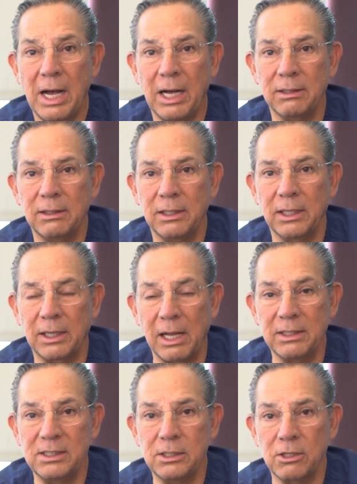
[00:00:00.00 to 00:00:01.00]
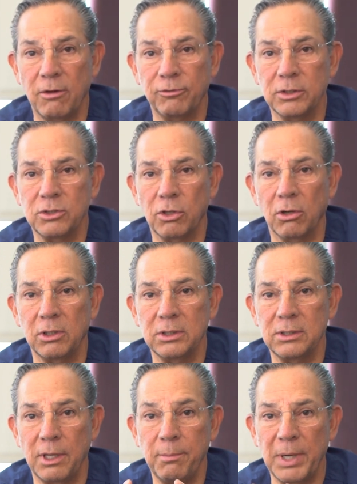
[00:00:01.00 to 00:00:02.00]
and the analysis of the
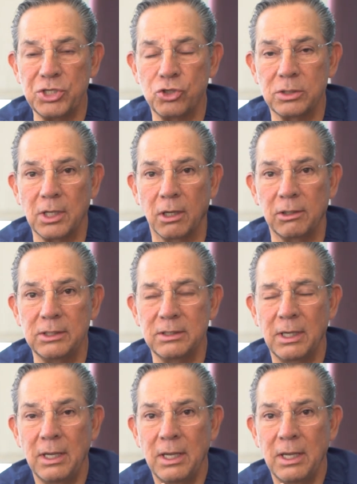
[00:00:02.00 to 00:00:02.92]
studies, the image studies,